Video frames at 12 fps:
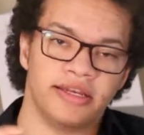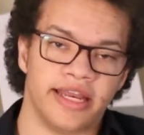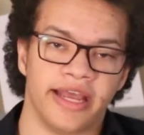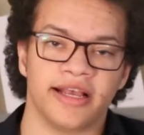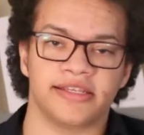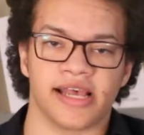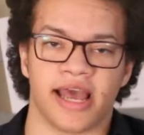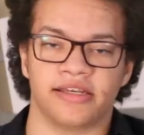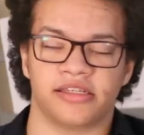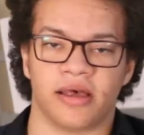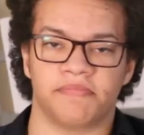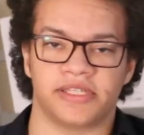Diggs
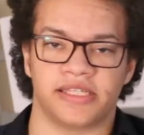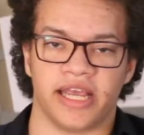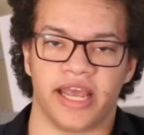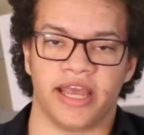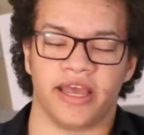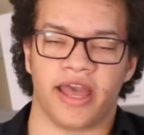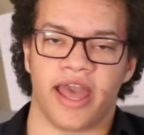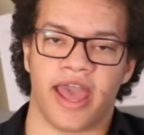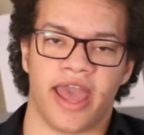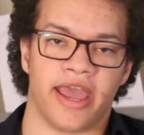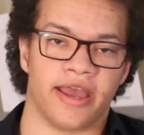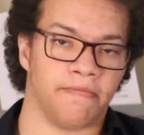ends up seeing
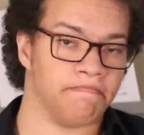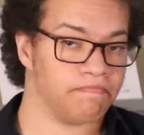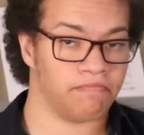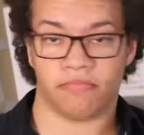a